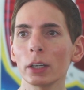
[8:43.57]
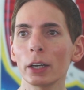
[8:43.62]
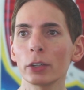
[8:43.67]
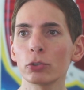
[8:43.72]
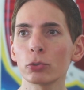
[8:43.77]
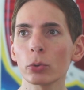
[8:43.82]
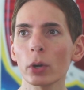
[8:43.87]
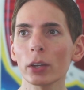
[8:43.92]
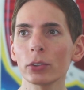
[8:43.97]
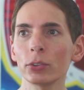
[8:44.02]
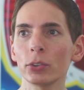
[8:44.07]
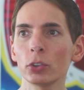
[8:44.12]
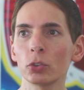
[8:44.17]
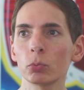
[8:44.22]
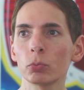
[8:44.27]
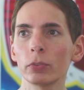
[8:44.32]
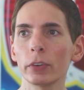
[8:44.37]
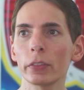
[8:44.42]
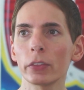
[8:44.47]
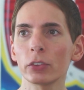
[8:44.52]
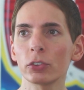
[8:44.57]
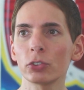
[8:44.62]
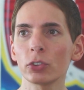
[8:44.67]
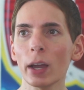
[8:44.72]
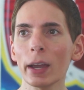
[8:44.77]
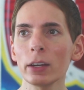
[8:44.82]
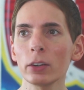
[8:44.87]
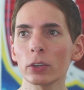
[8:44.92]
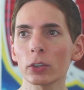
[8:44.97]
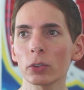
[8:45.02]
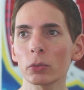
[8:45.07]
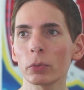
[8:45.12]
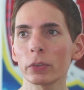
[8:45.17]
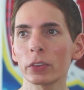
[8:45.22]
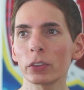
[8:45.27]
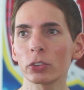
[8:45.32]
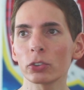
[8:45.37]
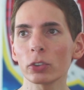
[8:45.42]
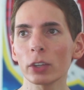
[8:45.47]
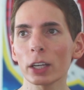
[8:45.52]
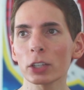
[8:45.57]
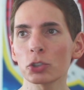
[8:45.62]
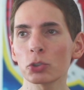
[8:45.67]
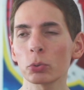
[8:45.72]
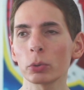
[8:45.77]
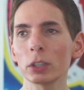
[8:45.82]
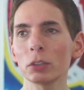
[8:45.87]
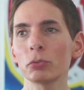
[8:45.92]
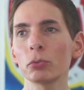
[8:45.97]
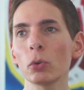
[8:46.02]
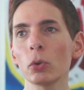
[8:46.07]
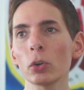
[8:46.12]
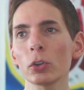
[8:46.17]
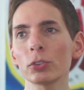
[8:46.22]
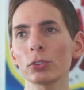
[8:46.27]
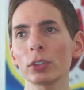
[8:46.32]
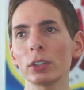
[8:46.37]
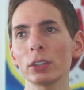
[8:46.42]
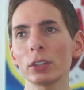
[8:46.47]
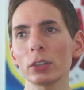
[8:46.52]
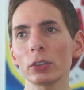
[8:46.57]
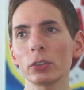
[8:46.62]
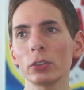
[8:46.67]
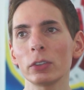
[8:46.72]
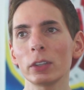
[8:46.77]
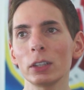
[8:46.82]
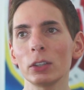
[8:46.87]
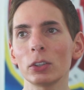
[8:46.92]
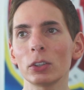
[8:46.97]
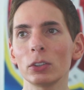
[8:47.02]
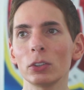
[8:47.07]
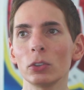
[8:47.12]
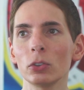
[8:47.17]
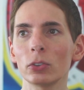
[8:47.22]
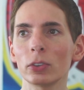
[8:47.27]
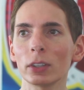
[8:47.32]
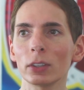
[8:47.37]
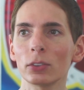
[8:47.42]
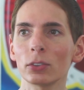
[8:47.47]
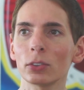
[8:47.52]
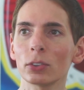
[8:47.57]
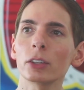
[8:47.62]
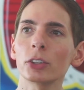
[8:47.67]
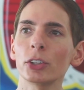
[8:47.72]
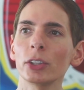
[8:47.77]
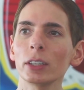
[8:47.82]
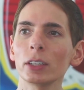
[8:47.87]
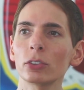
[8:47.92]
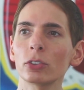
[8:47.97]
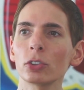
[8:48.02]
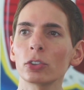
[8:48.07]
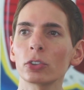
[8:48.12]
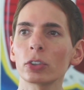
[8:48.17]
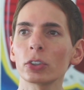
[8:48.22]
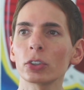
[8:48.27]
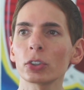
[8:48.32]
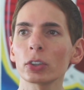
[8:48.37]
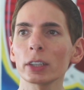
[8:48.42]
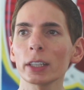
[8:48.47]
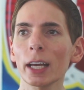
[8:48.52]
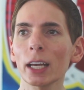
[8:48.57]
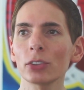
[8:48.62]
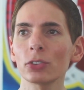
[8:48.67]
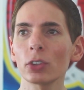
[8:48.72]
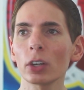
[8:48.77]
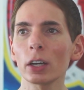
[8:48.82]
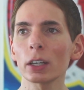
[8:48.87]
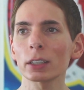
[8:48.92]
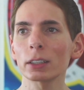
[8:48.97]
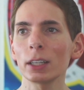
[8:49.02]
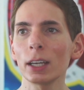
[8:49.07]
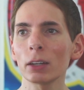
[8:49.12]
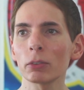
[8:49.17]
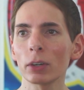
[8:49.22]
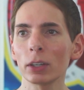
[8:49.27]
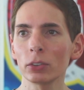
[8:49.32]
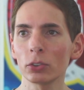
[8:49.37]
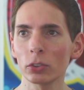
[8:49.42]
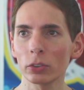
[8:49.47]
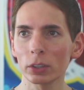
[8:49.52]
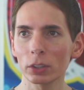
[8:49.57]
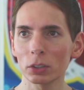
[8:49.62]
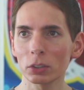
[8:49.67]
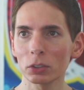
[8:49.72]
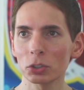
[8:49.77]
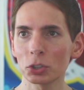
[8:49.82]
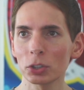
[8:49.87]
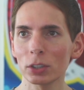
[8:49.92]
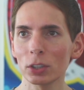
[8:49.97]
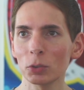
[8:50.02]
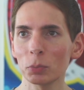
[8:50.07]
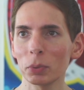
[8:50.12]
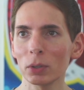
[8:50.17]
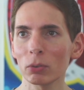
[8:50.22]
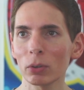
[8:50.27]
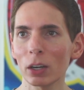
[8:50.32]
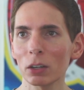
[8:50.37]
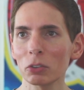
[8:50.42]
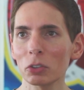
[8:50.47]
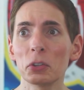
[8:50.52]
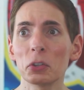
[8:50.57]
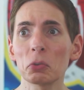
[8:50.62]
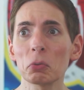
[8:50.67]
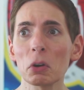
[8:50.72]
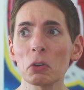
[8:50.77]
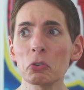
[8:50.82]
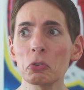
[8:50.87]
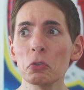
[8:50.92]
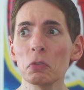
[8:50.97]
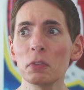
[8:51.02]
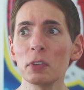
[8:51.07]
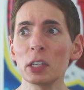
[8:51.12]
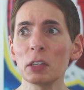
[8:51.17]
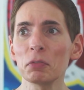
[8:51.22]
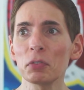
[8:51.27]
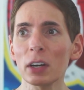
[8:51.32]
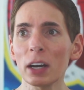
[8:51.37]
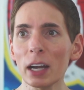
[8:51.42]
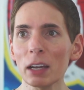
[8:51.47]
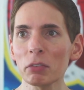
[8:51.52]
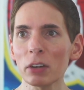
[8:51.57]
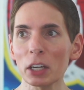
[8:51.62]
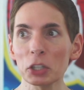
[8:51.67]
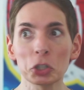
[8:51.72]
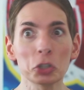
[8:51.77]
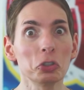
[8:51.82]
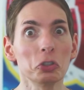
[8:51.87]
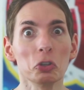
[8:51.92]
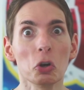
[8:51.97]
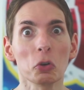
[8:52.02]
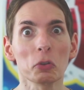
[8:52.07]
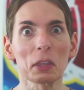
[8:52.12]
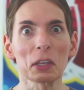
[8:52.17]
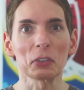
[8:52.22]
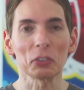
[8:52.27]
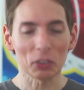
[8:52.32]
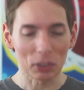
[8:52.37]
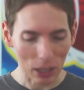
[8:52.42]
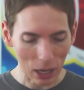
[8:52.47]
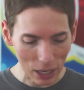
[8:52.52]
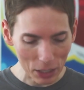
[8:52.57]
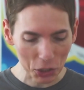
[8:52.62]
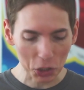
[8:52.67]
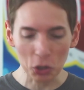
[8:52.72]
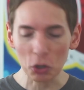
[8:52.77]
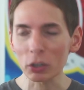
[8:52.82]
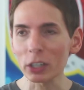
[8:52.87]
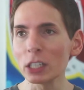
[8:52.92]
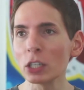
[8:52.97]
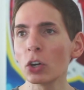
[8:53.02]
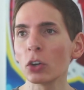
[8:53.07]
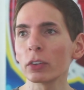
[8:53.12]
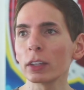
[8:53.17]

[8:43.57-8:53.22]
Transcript: addresses with a C I D R with a slash twenty-four. It's going to tell you that you can use this. I think it's just this last octet, right? So th should this be around? This is around two fifty-five. I should know this. I should already know